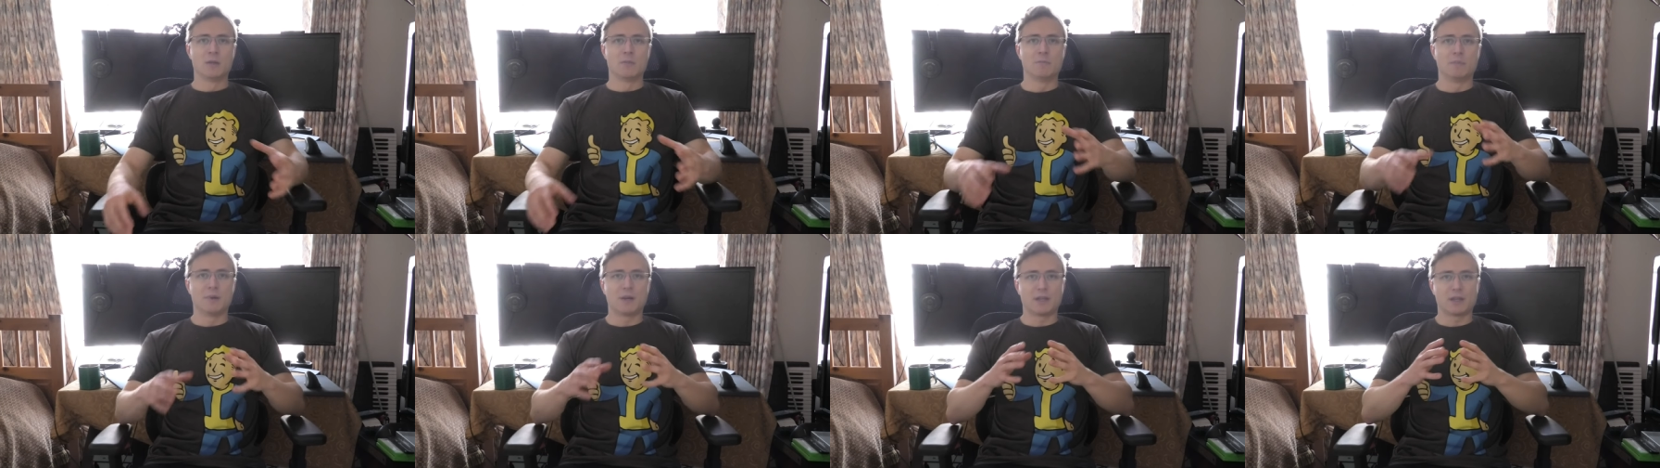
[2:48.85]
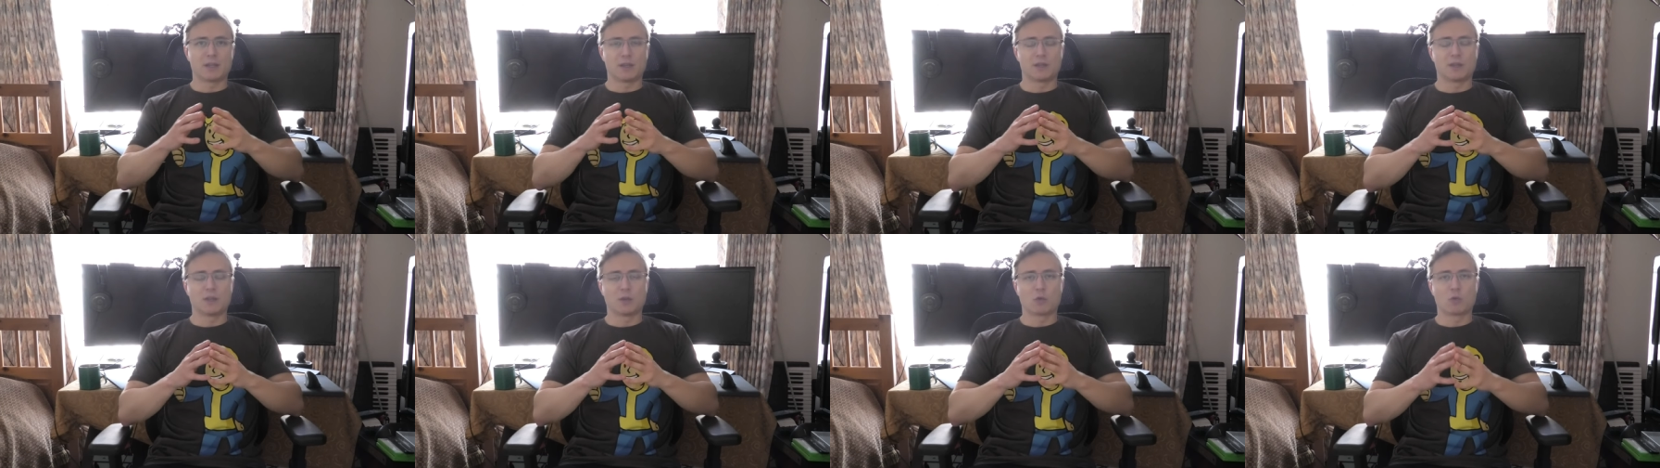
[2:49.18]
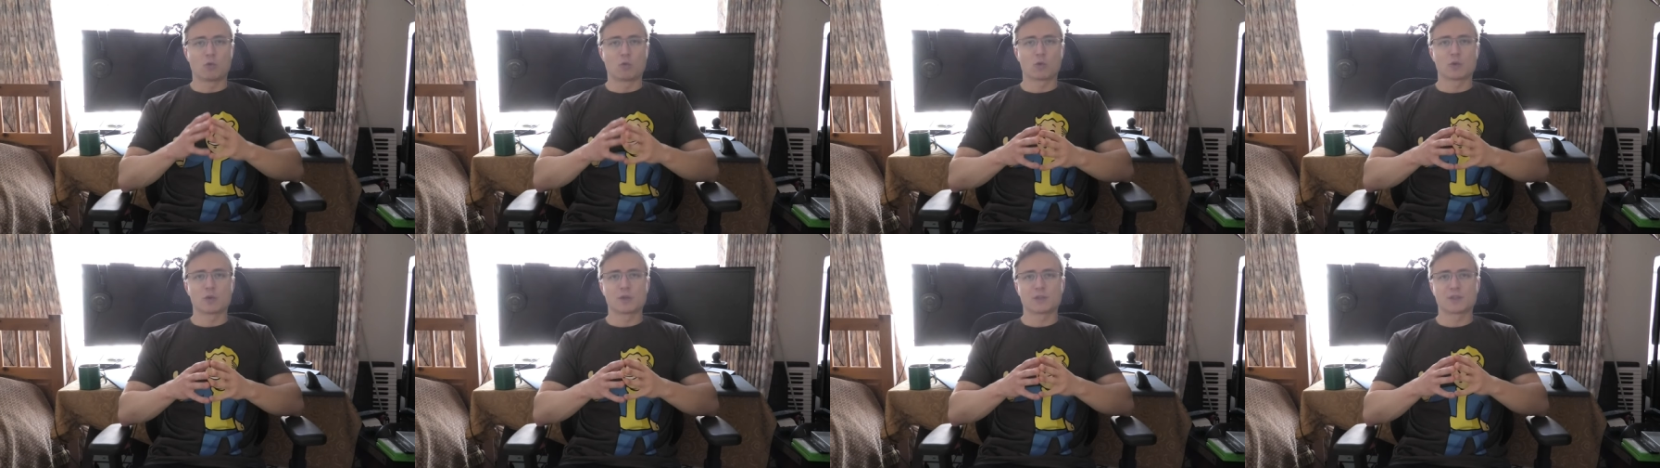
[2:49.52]
But the
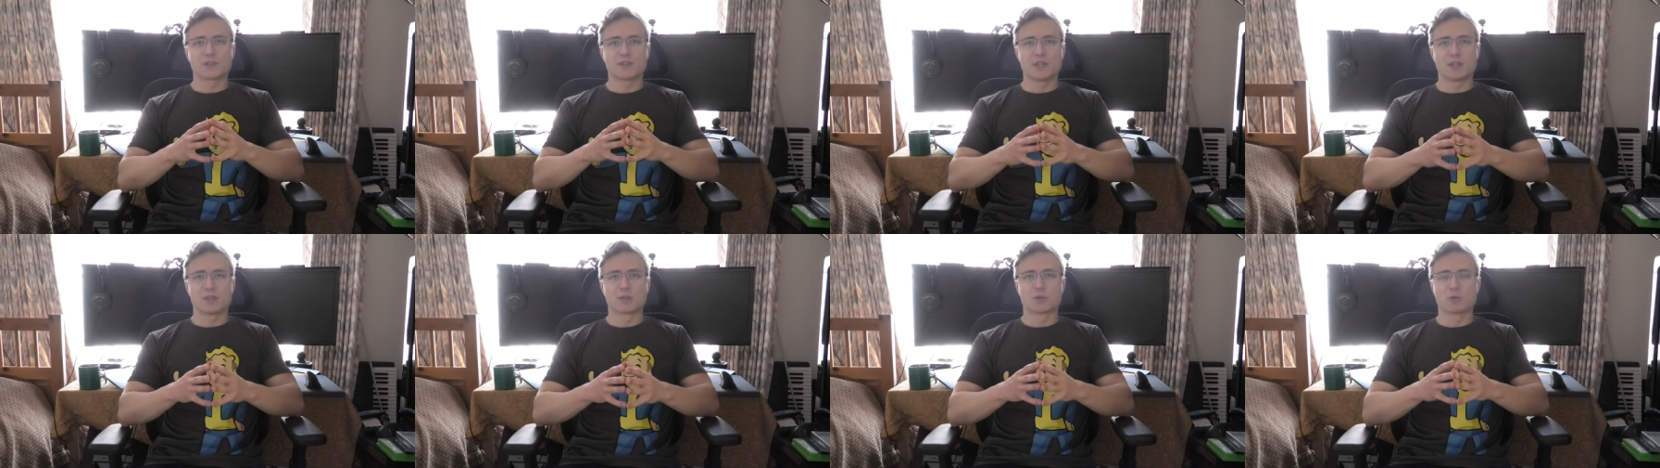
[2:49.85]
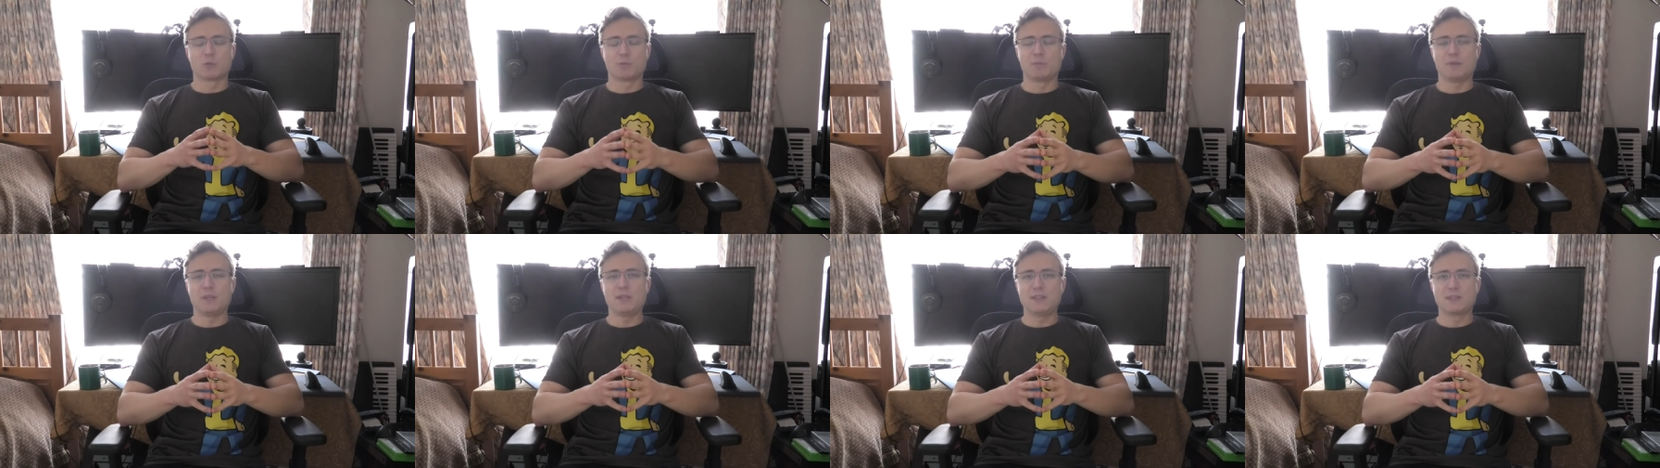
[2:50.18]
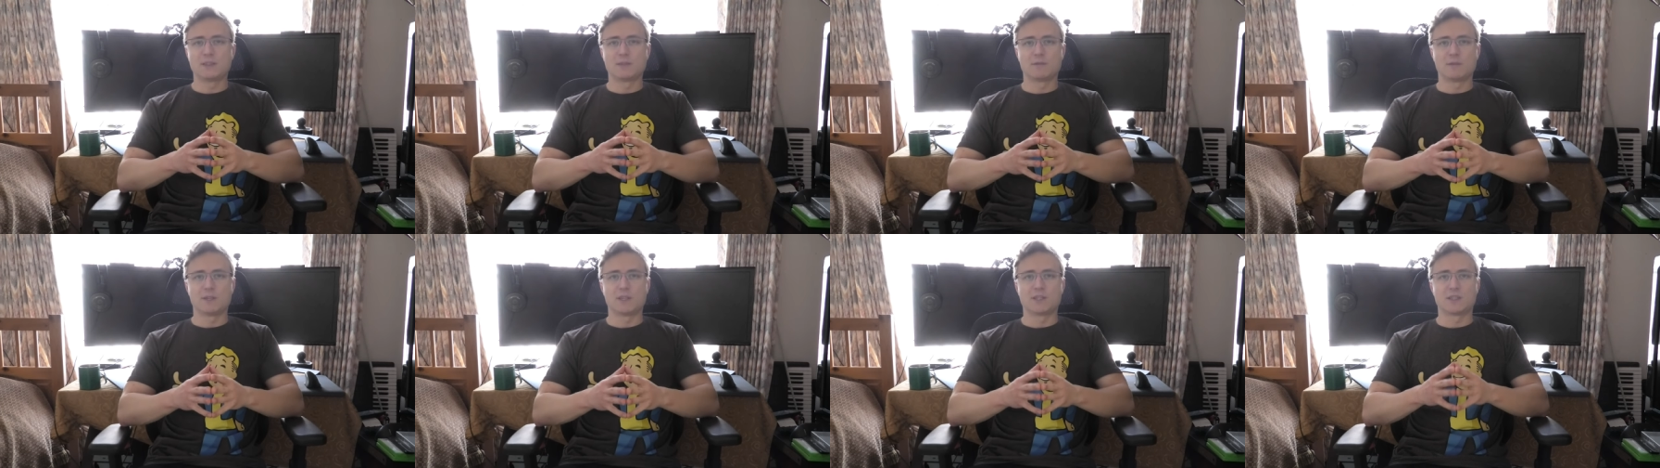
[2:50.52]
core central piece
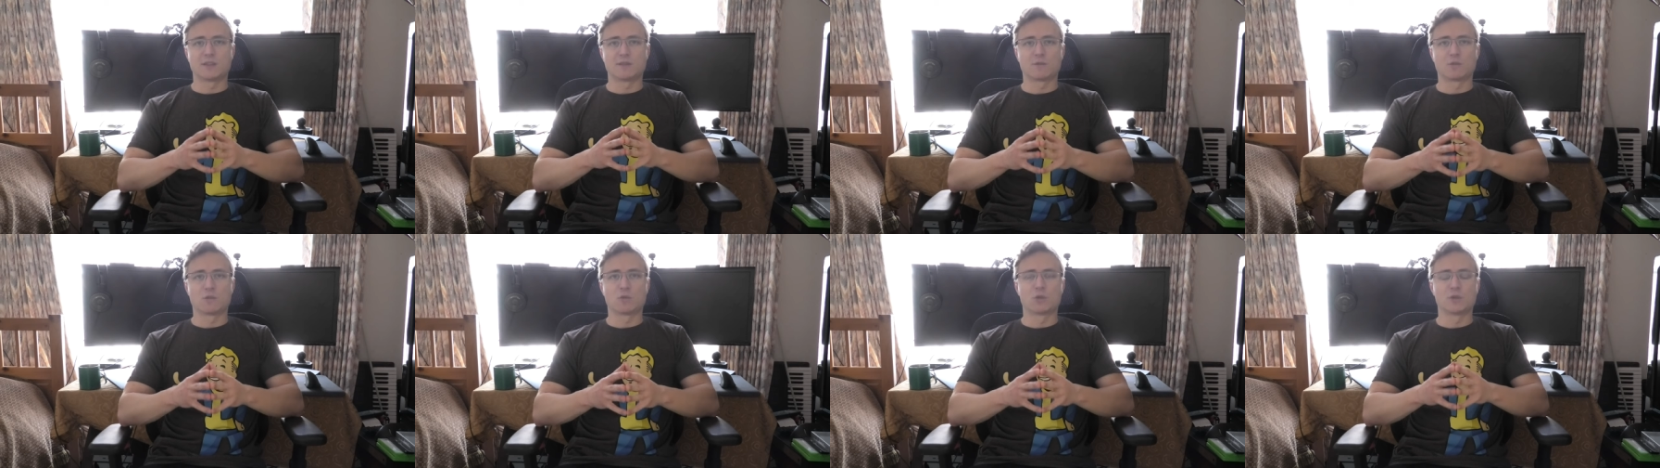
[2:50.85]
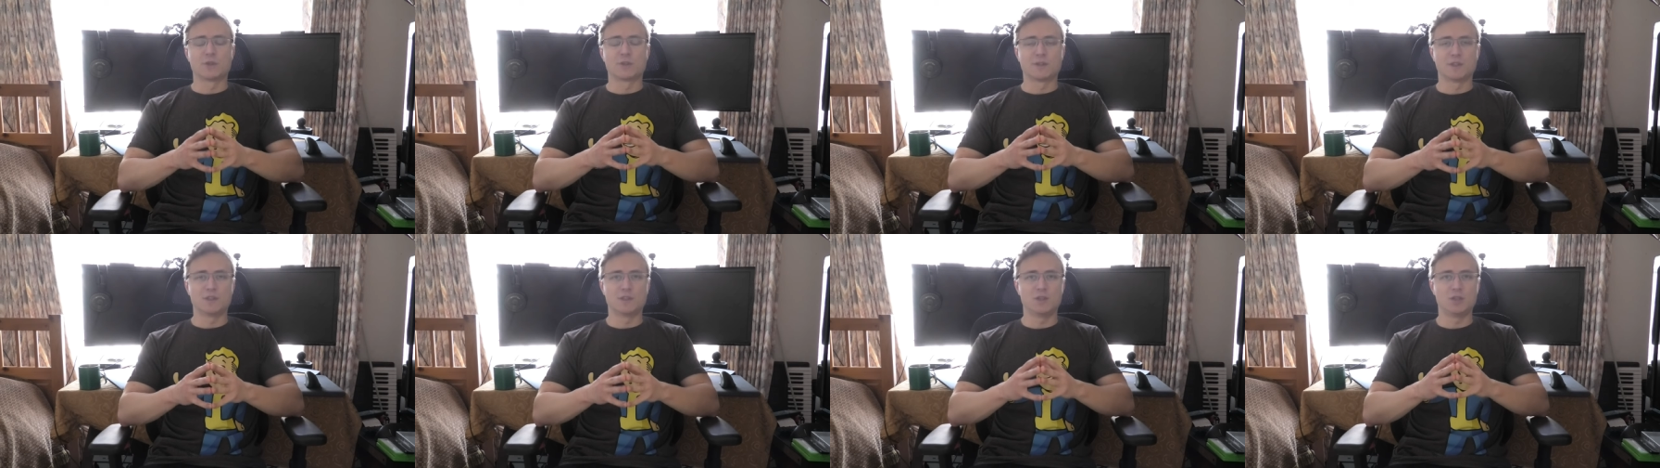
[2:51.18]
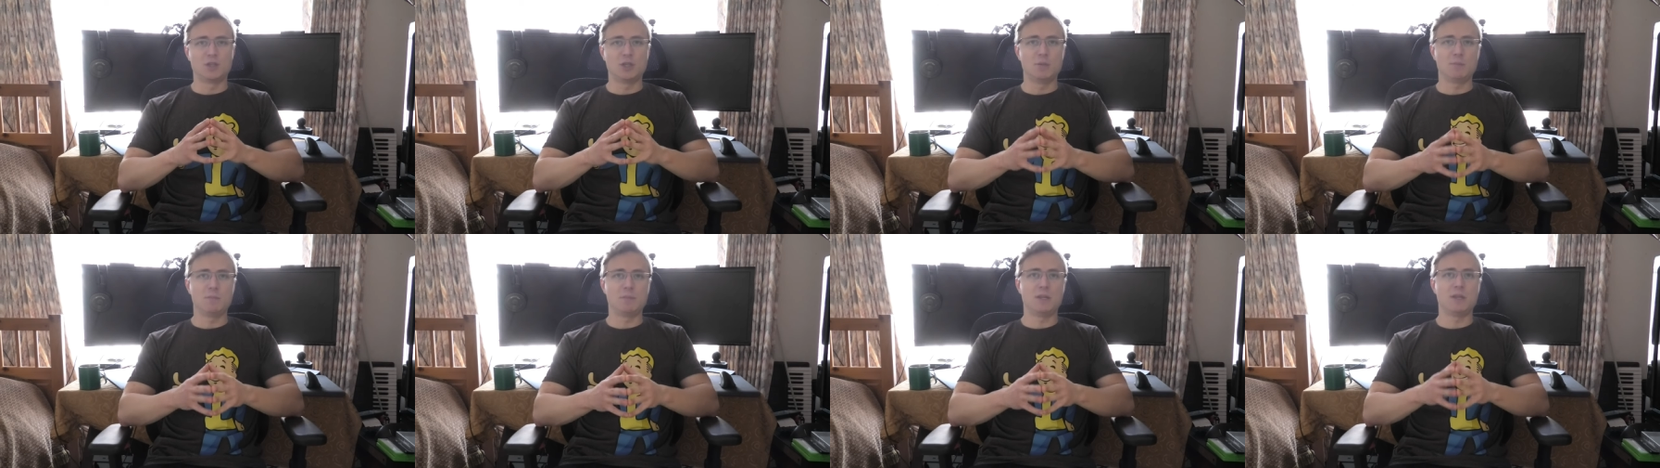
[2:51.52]
of this, of course, is
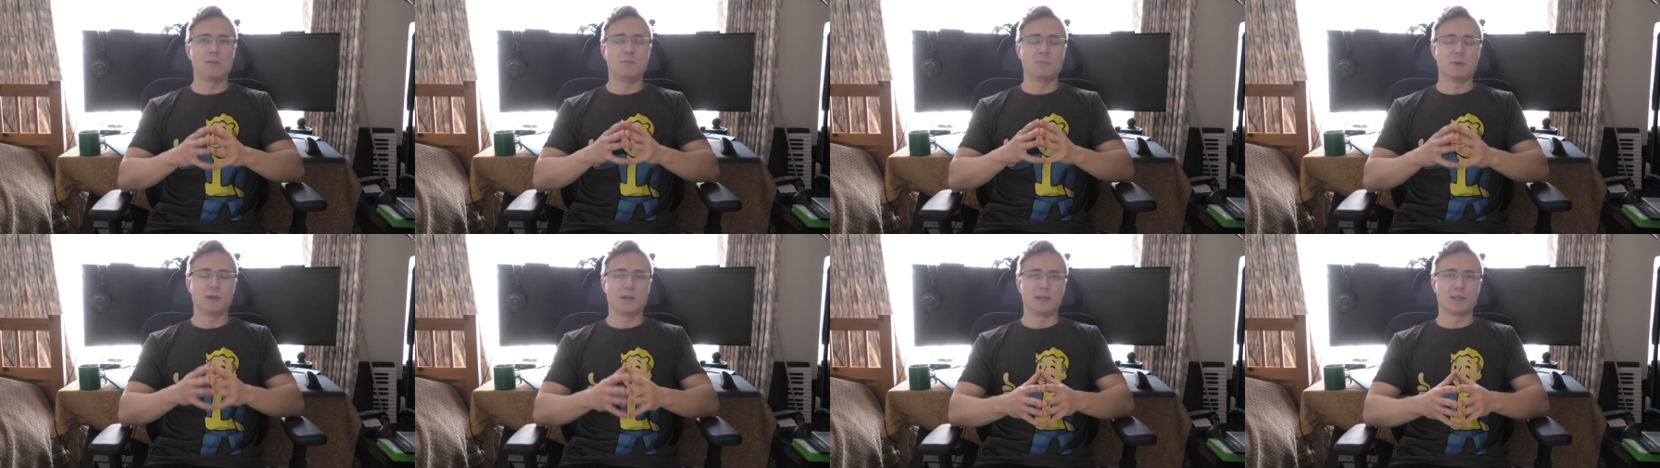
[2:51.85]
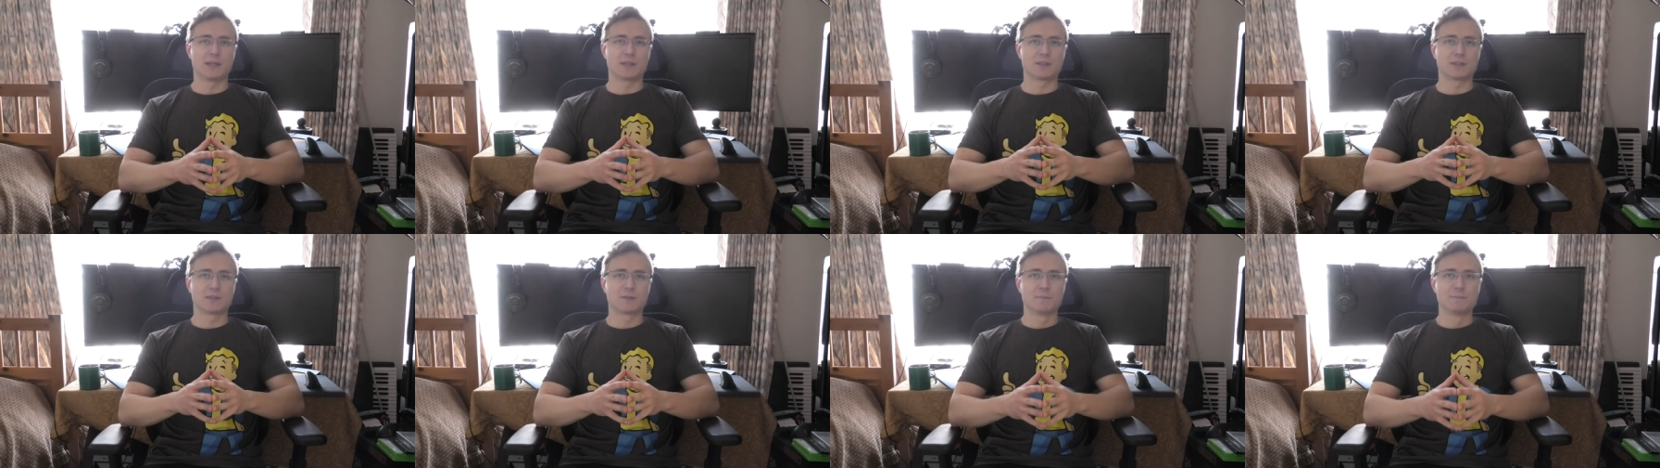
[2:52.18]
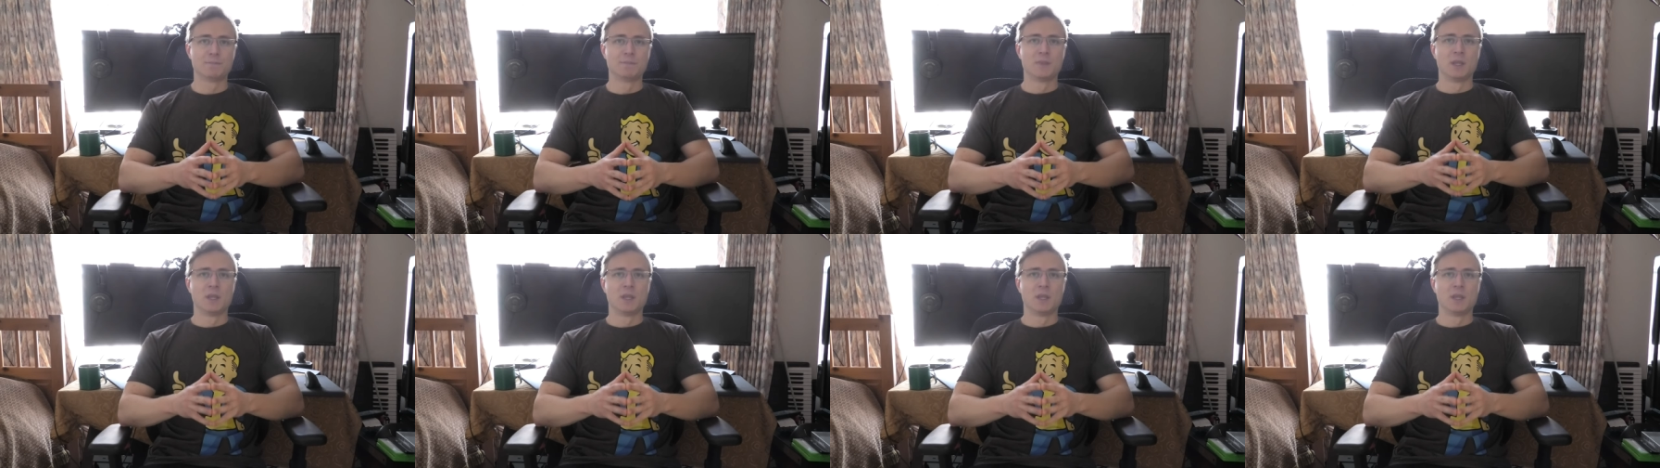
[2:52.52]
GP Bikes.